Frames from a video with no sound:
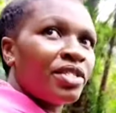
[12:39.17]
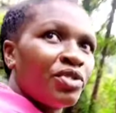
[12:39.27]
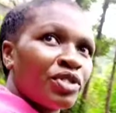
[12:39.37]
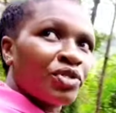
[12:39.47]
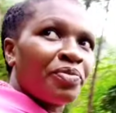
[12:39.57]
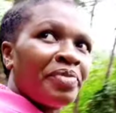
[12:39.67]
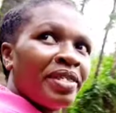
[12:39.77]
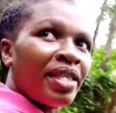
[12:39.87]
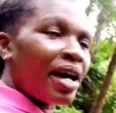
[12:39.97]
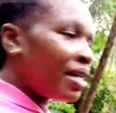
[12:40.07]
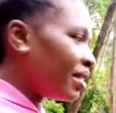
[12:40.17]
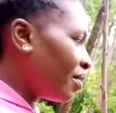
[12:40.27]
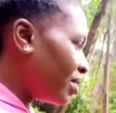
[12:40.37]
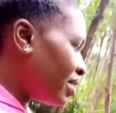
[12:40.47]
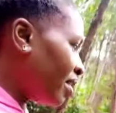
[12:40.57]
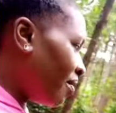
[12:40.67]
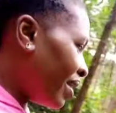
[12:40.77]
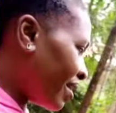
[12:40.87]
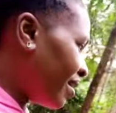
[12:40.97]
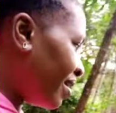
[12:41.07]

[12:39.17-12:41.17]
used to be the work.